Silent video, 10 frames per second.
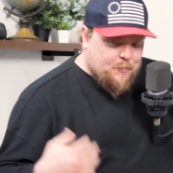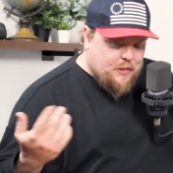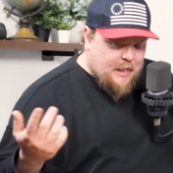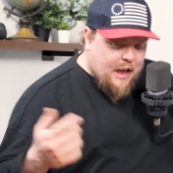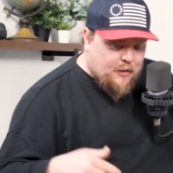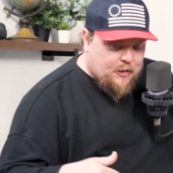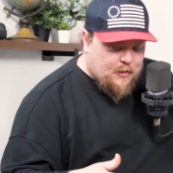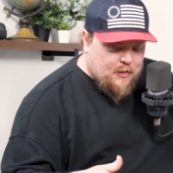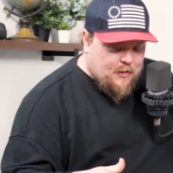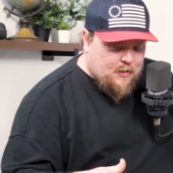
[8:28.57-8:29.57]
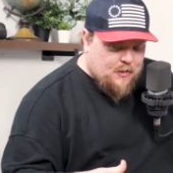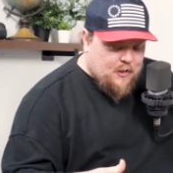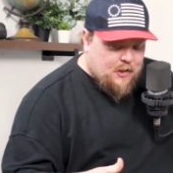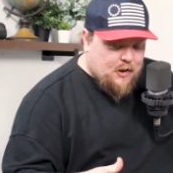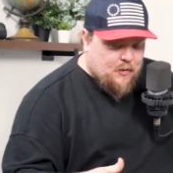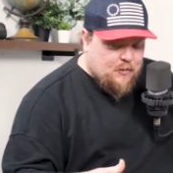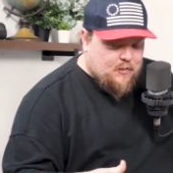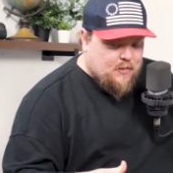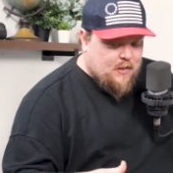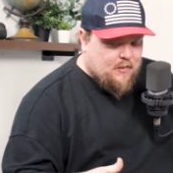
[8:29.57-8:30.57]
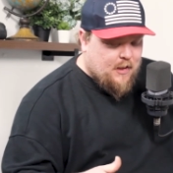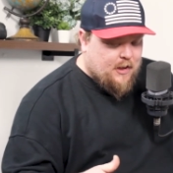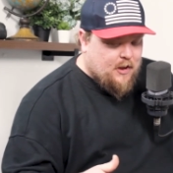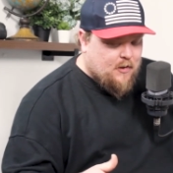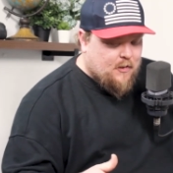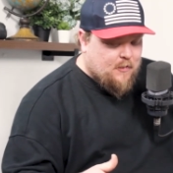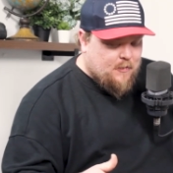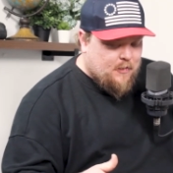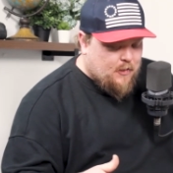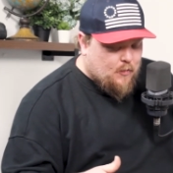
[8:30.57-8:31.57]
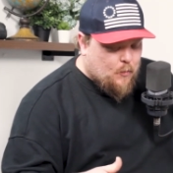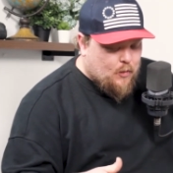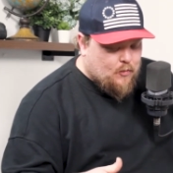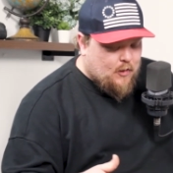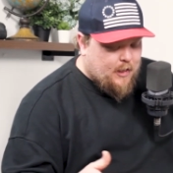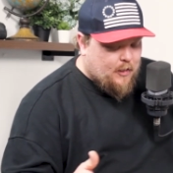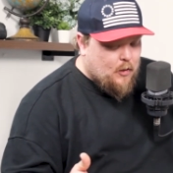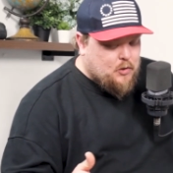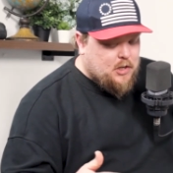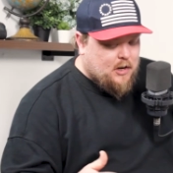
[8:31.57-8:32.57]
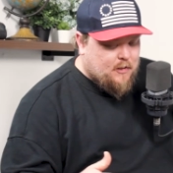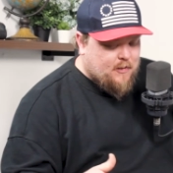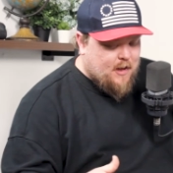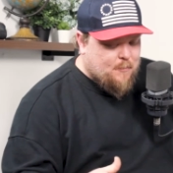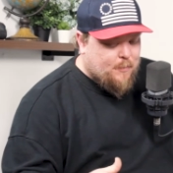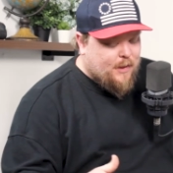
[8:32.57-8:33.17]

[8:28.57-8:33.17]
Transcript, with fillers: now you're you, you, know it's it's like your your words are like lotion on top,